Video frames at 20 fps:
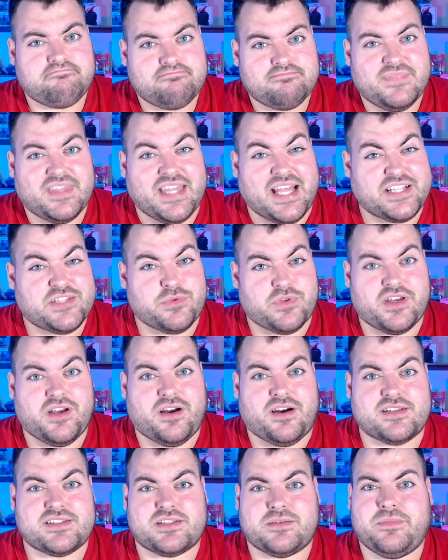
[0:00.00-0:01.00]
that's really
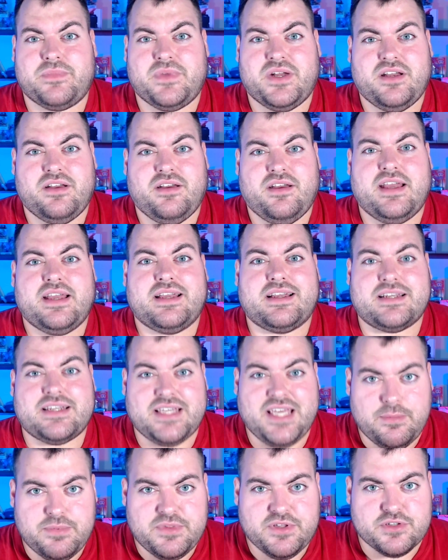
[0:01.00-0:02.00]
awesome.
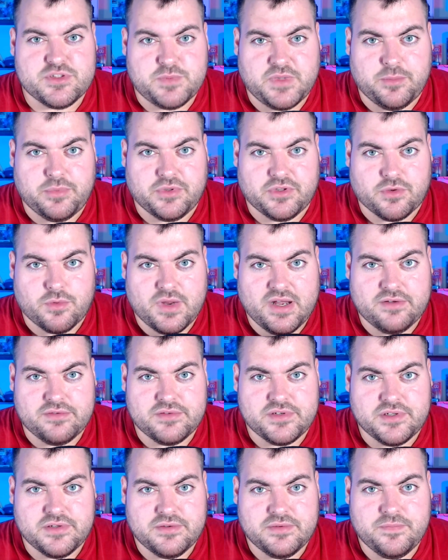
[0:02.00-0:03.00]
Keep those people around.
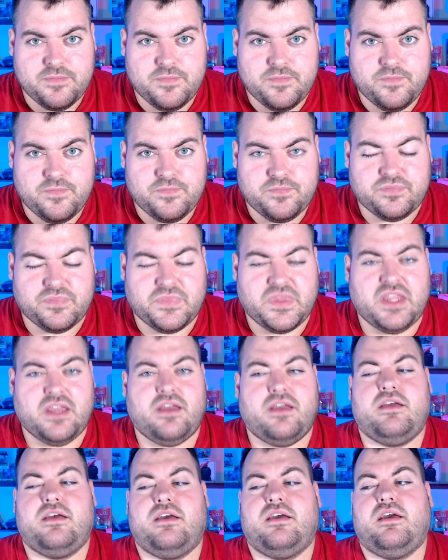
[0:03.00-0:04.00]

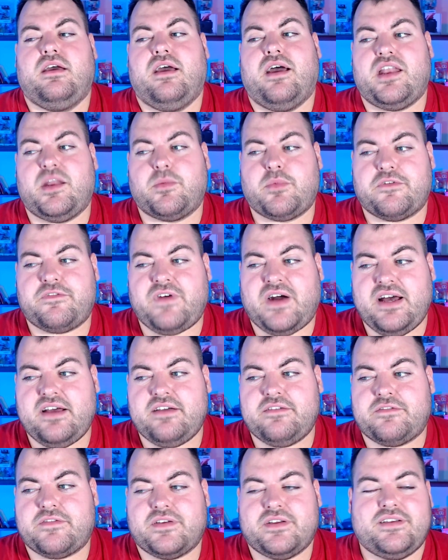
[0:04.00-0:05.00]
And number
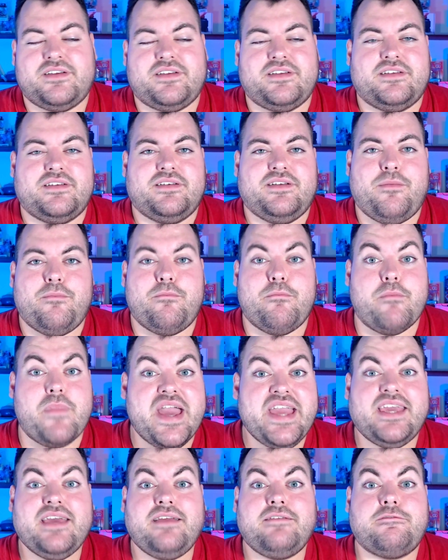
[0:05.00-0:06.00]
5,
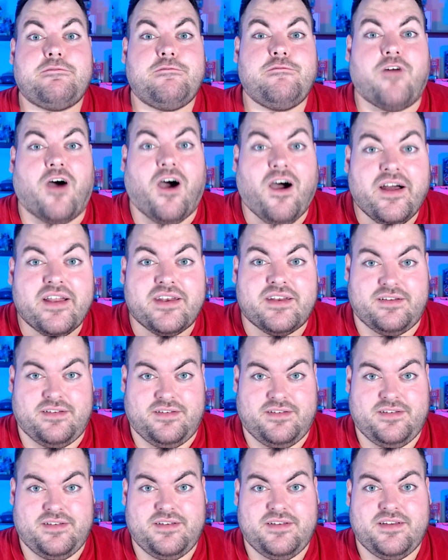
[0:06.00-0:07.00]
make it fun.
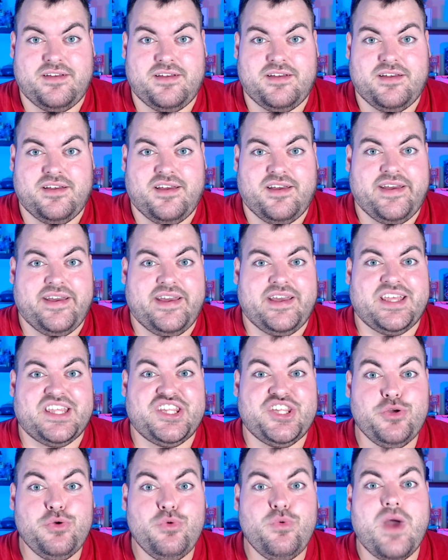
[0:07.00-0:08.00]

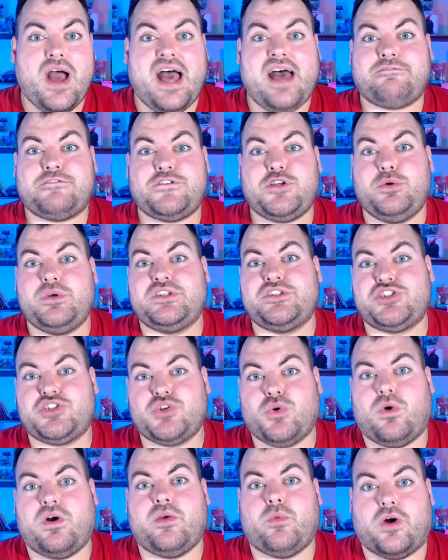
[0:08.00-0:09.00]
You have to
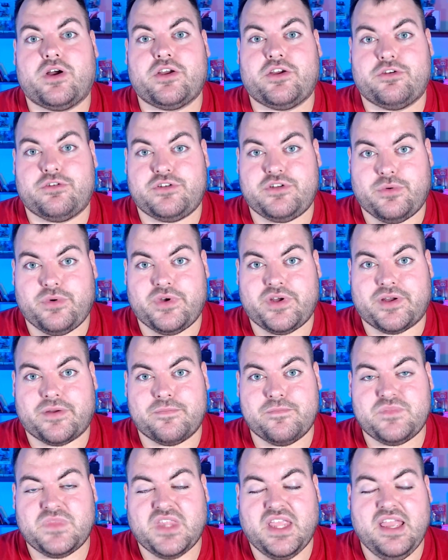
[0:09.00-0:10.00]
enjoy what you're doing.
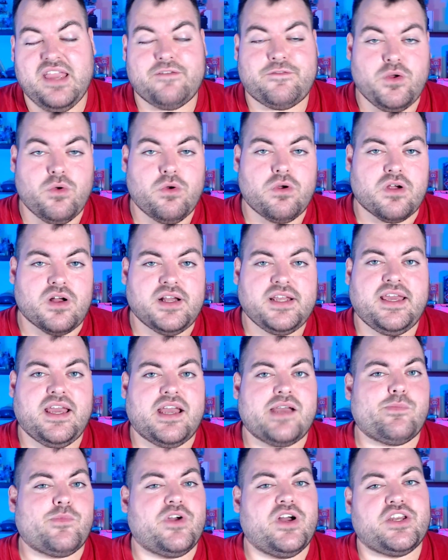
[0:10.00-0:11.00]
If you are on
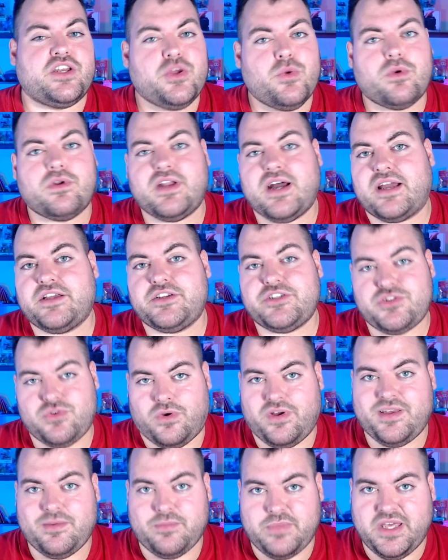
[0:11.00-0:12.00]
camera and you are not
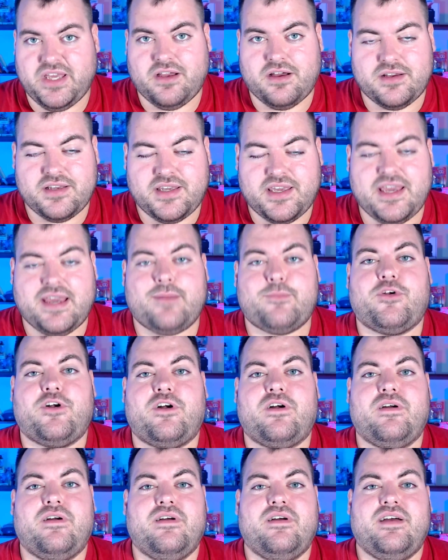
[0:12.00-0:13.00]
enjoying being on camera,
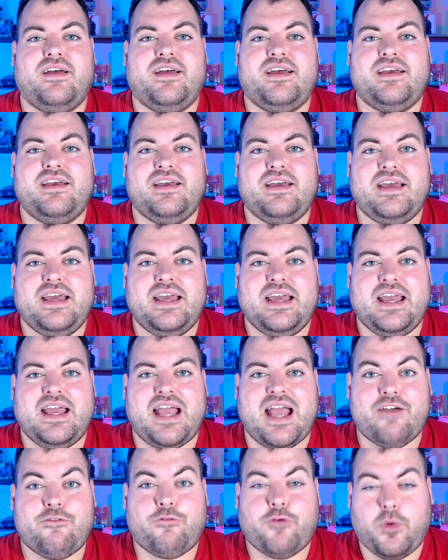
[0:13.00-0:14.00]

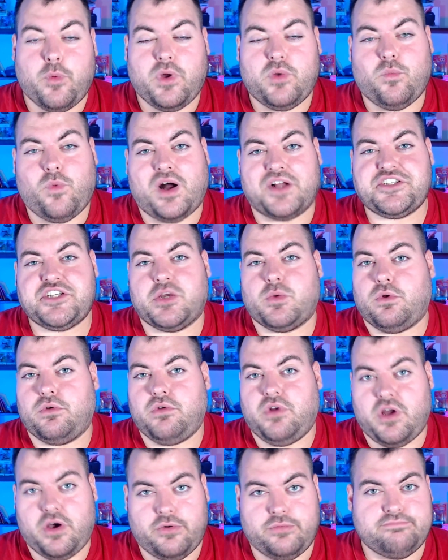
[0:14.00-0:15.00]
everyone watching will know.